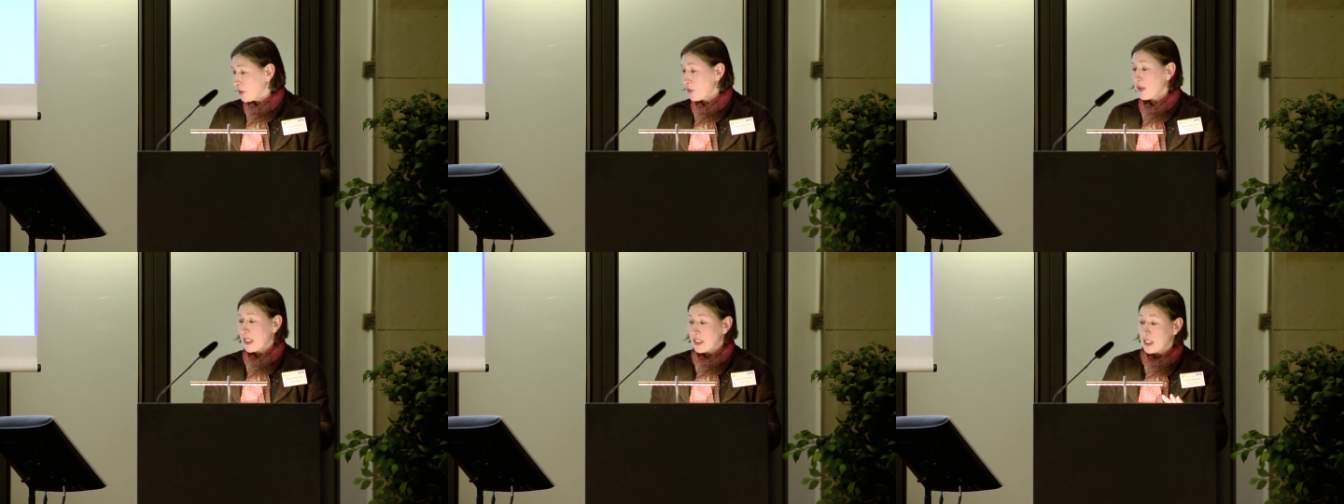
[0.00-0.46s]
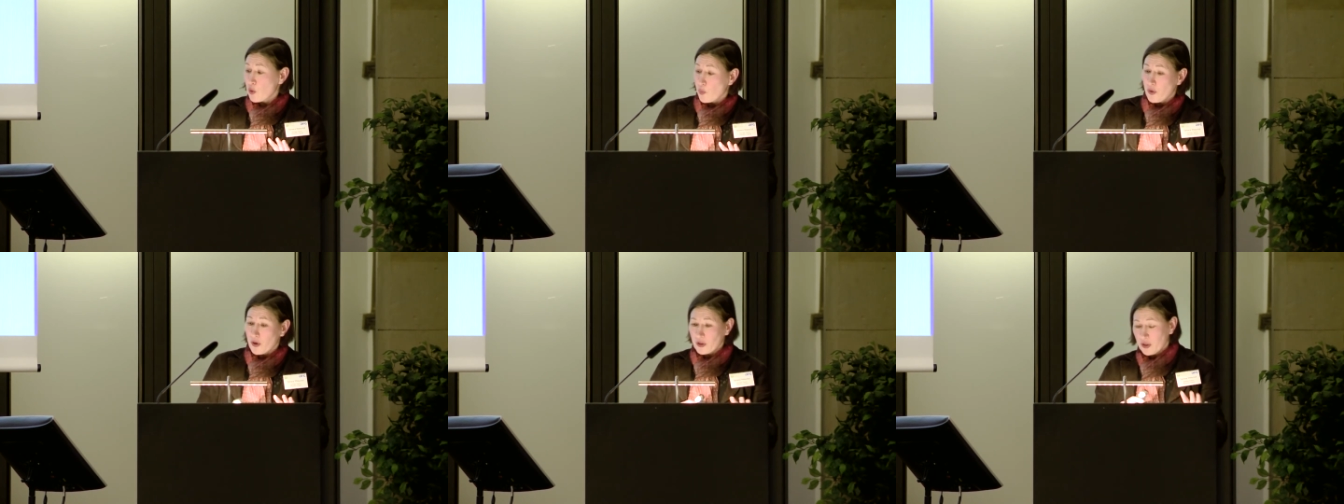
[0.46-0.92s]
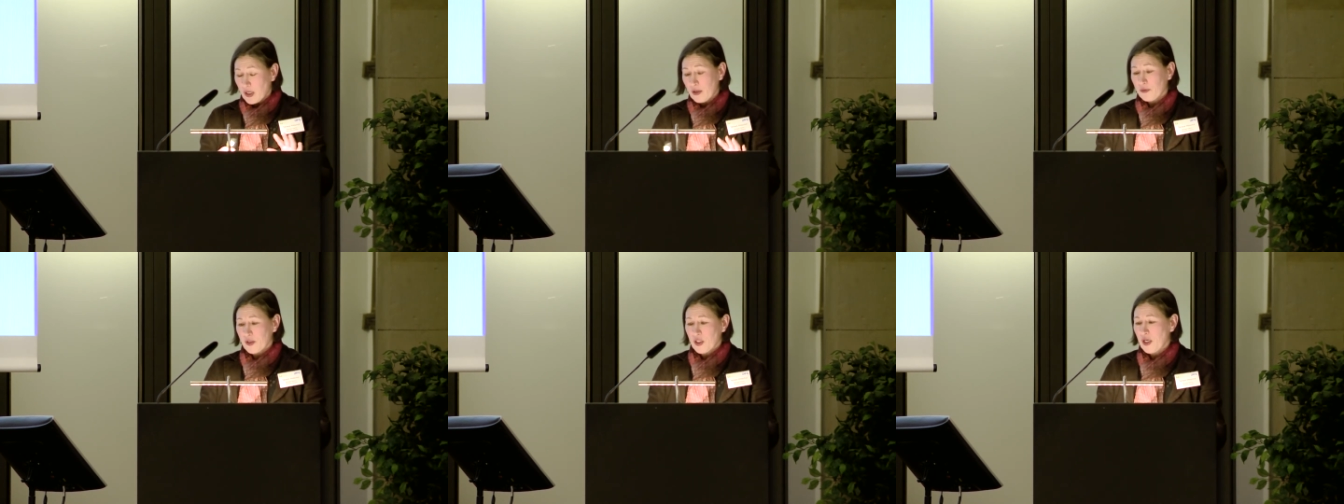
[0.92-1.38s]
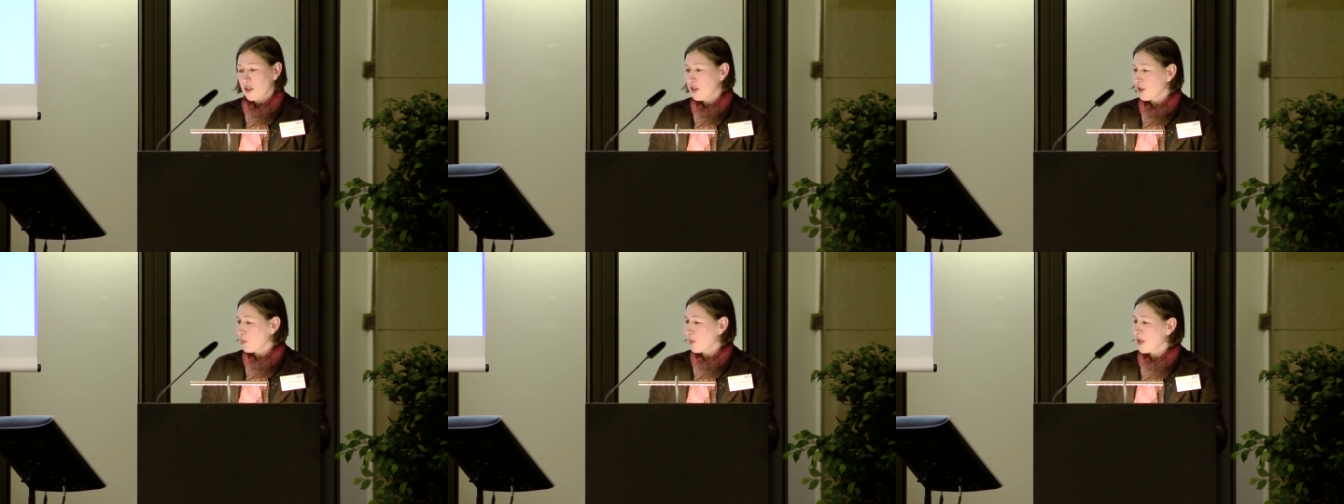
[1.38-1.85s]
So that's in the works, a lot of
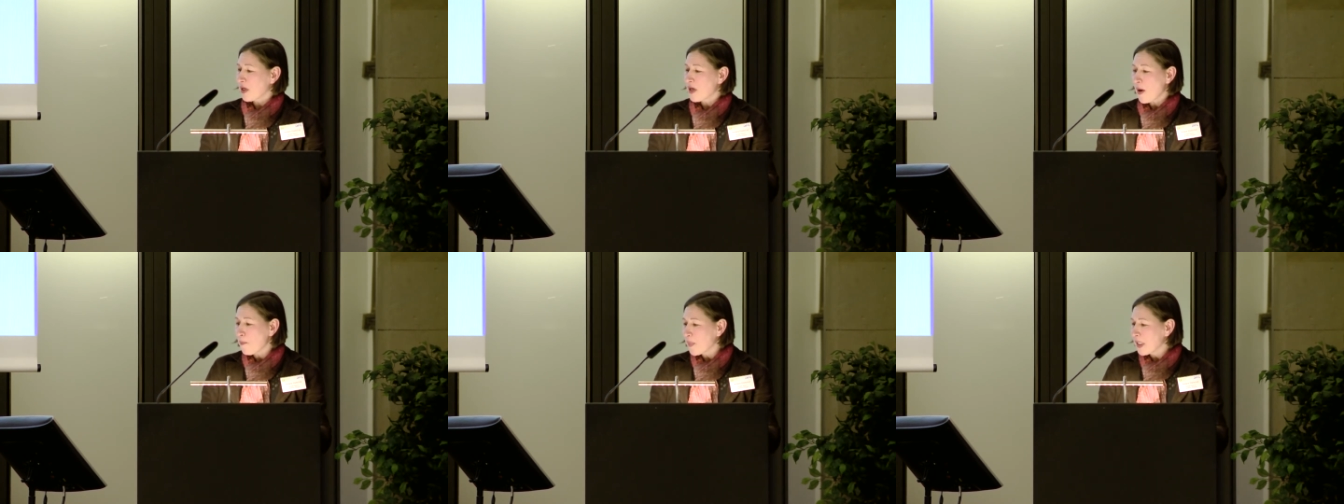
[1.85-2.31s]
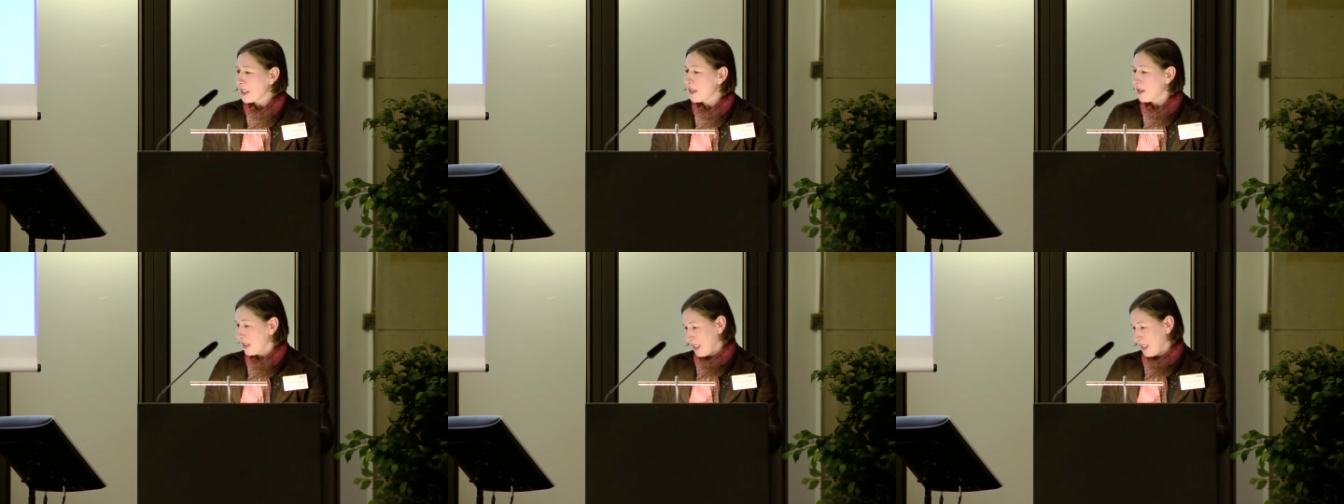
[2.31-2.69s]
discussions within the company,